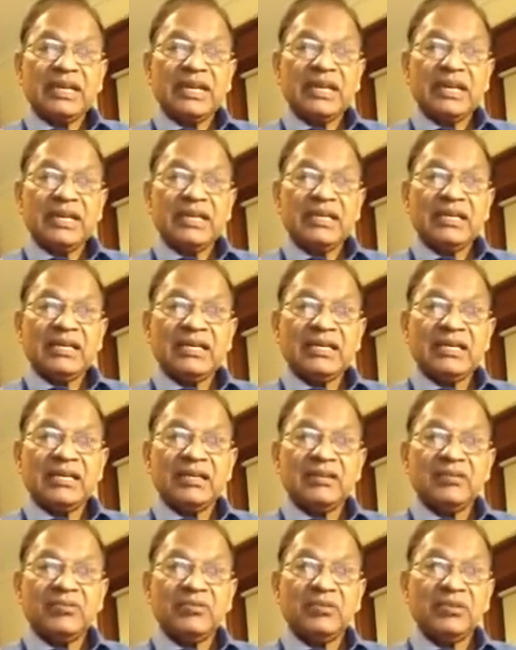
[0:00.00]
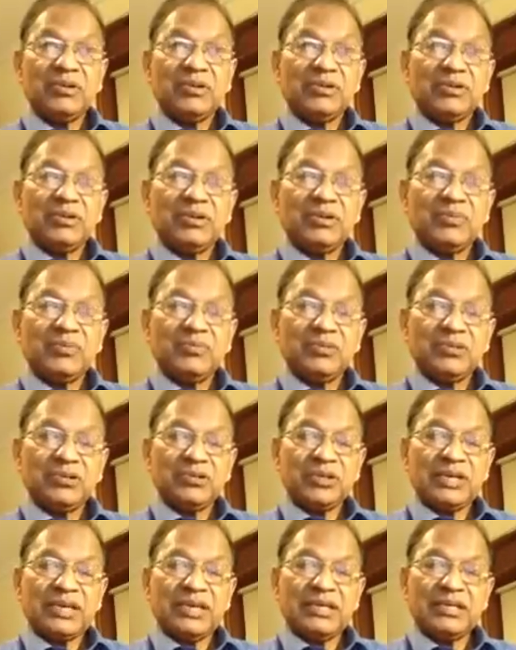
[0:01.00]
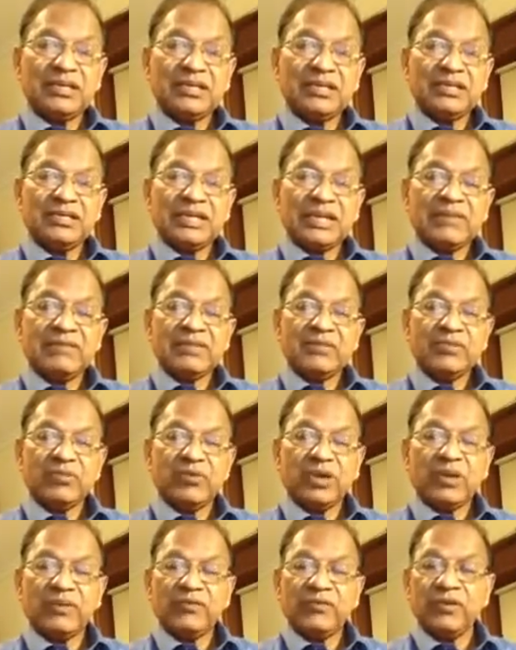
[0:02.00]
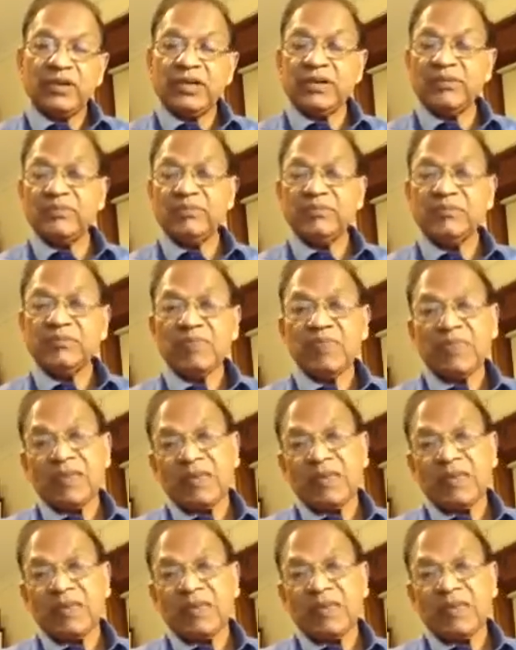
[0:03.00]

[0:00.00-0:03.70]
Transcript: and we were going to put together a savings program for him.